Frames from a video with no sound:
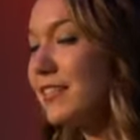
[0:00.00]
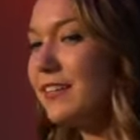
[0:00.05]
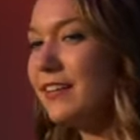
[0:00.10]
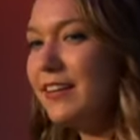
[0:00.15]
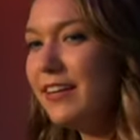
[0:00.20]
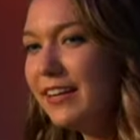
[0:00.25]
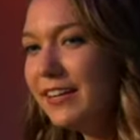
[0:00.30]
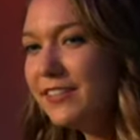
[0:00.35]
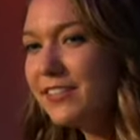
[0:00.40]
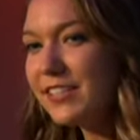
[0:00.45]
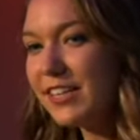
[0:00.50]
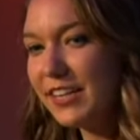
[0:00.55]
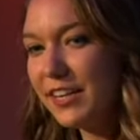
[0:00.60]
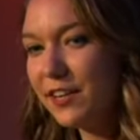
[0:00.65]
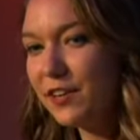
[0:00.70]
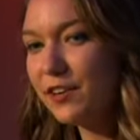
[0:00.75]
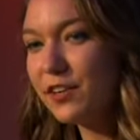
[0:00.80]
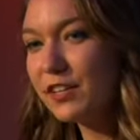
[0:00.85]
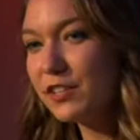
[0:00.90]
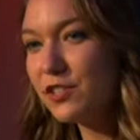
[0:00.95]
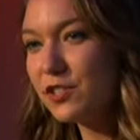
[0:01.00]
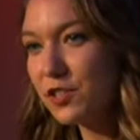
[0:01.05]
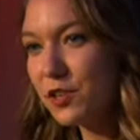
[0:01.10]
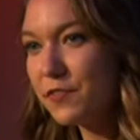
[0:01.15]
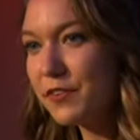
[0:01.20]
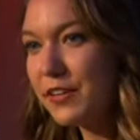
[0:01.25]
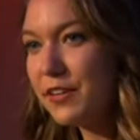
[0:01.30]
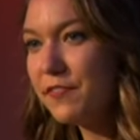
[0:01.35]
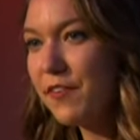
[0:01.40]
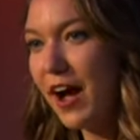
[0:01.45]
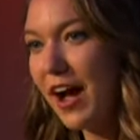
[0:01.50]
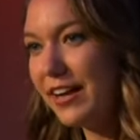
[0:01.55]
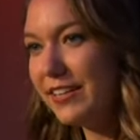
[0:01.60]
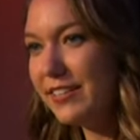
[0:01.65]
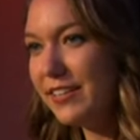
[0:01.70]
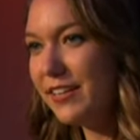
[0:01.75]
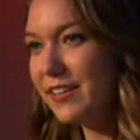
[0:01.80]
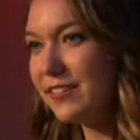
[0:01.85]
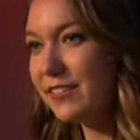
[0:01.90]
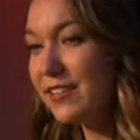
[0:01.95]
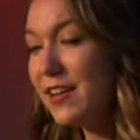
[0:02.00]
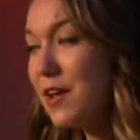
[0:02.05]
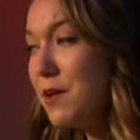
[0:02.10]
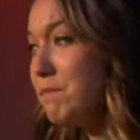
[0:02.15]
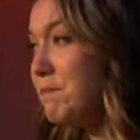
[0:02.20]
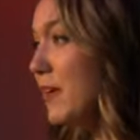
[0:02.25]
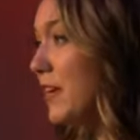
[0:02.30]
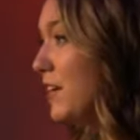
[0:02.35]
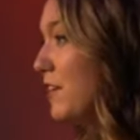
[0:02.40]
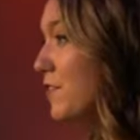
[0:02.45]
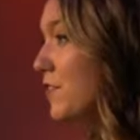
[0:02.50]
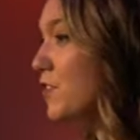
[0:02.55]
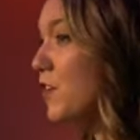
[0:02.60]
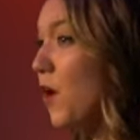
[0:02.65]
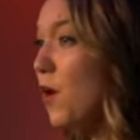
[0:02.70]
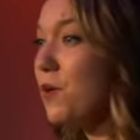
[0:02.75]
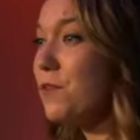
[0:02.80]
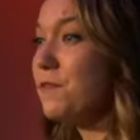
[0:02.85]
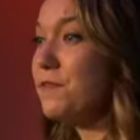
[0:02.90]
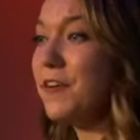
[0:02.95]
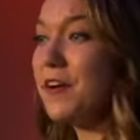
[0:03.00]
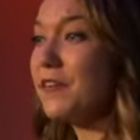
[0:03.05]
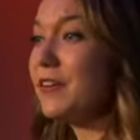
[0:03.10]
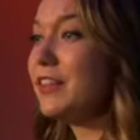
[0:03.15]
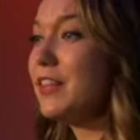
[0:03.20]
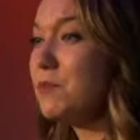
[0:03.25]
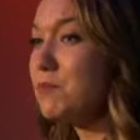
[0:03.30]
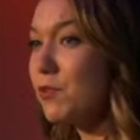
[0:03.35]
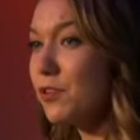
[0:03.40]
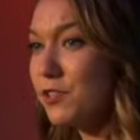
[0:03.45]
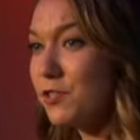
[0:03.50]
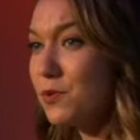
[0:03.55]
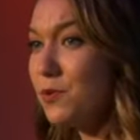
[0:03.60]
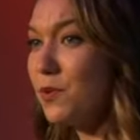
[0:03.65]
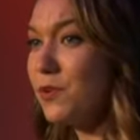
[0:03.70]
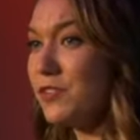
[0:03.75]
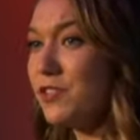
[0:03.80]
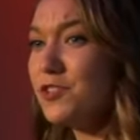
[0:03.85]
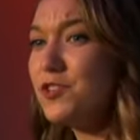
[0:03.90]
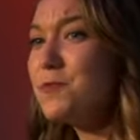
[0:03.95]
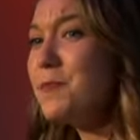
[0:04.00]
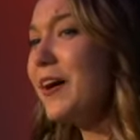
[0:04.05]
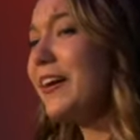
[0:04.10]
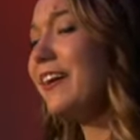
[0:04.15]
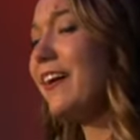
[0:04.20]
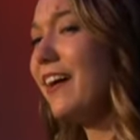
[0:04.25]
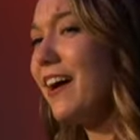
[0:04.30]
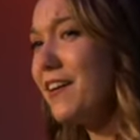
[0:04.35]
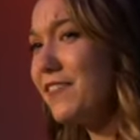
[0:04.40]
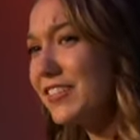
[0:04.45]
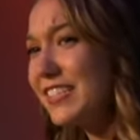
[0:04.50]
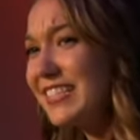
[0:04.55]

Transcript: needs to hear conservative ideas. Many of you go to very liberal schools. You might not have a